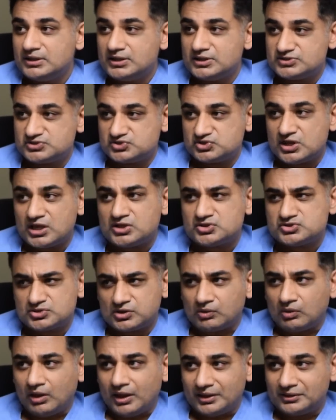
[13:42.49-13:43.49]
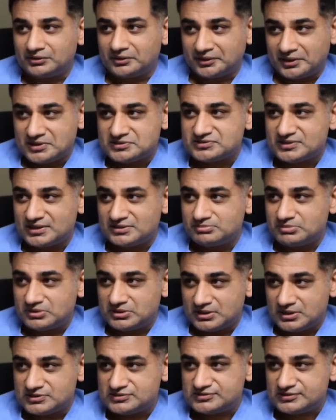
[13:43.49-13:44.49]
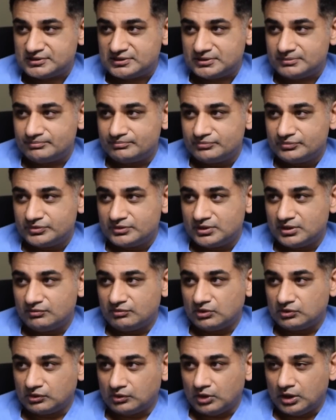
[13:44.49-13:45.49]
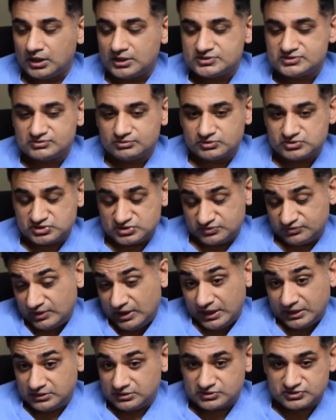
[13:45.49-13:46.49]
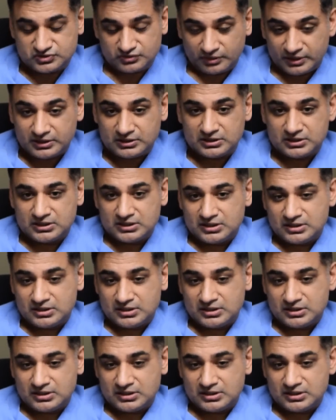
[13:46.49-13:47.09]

It's changed a lot, like I said, because of all the laws, which is fine. It's great.